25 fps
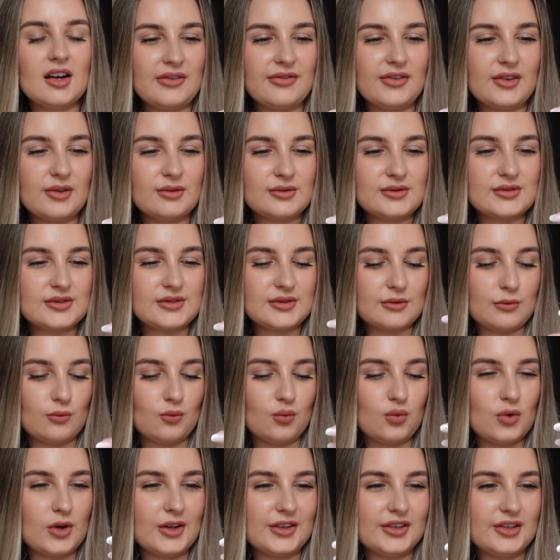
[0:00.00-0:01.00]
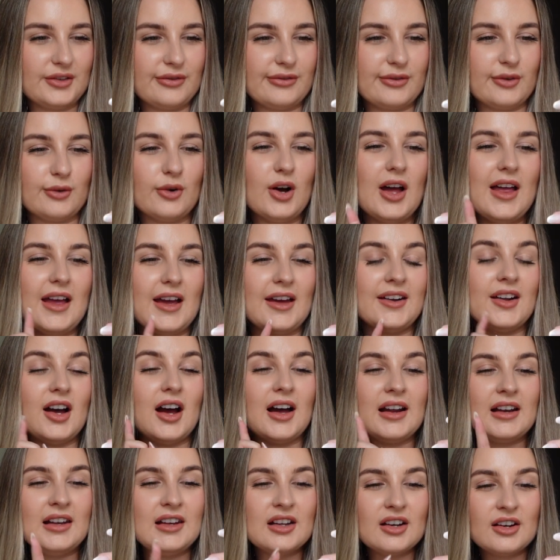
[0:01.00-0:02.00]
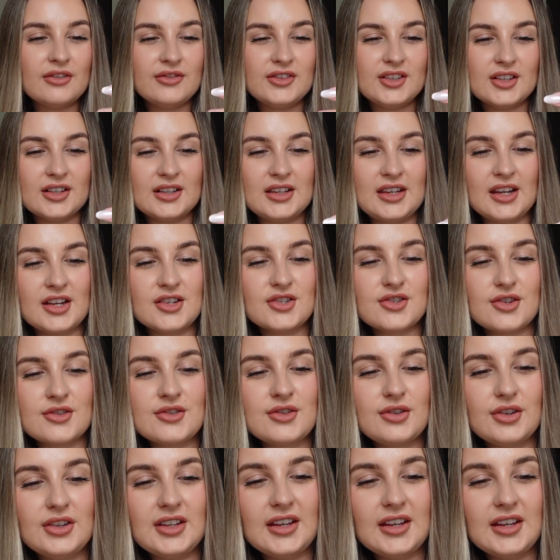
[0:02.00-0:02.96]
it feels wonderful. And I love the attention to